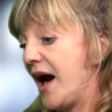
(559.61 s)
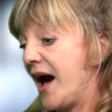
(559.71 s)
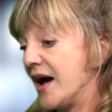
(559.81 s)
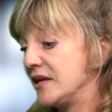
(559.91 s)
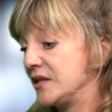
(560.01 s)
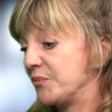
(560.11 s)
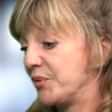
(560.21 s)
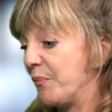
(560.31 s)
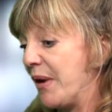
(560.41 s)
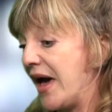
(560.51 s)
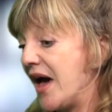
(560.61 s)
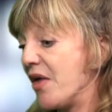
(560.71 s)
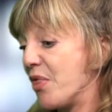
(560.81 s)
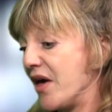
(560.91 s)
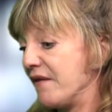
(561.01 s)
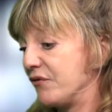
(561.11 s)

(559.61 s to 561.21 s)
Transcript: and prepare their